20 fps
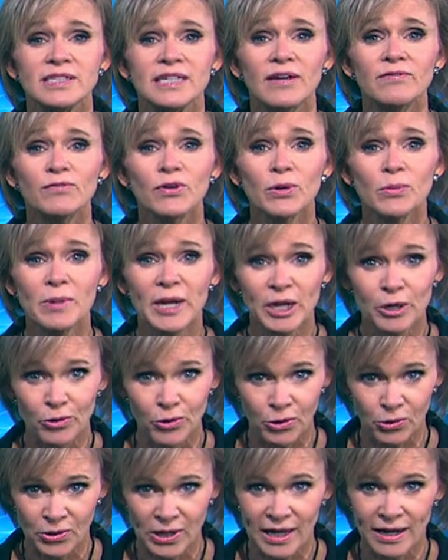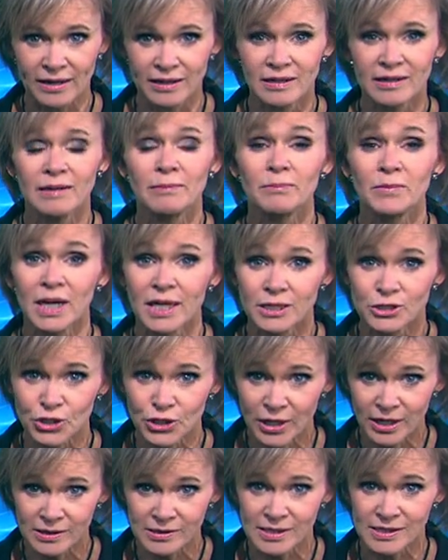Denver mayoral candidate Mike
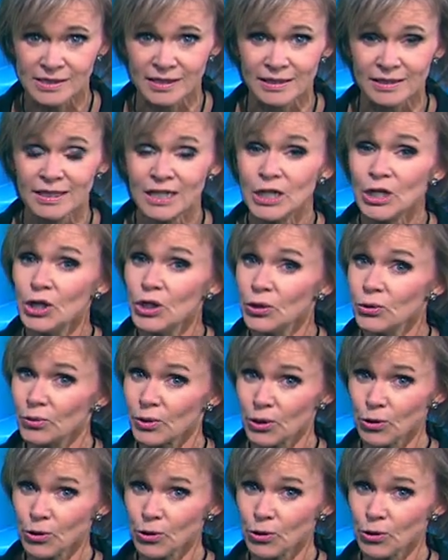Johnston, who,